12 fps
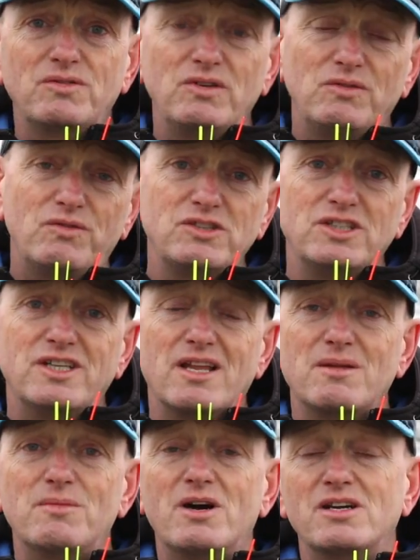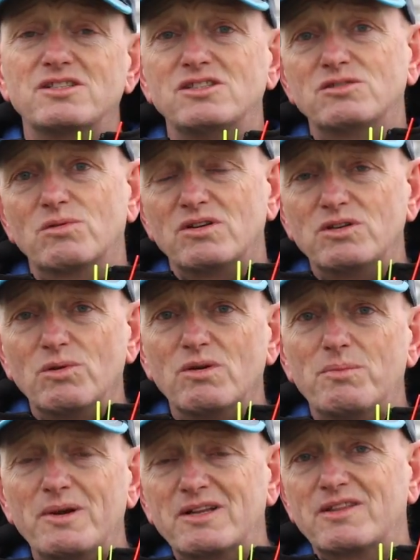if you're fishing down the margins, you
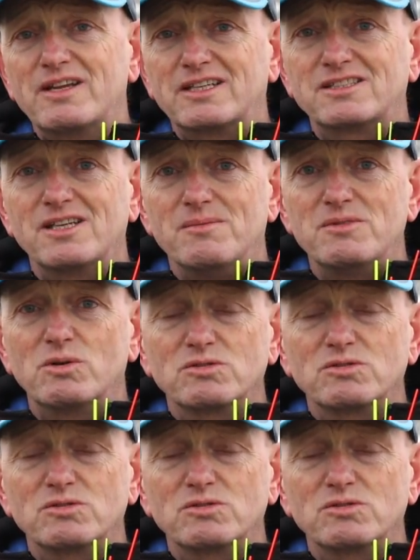want a big thick tip,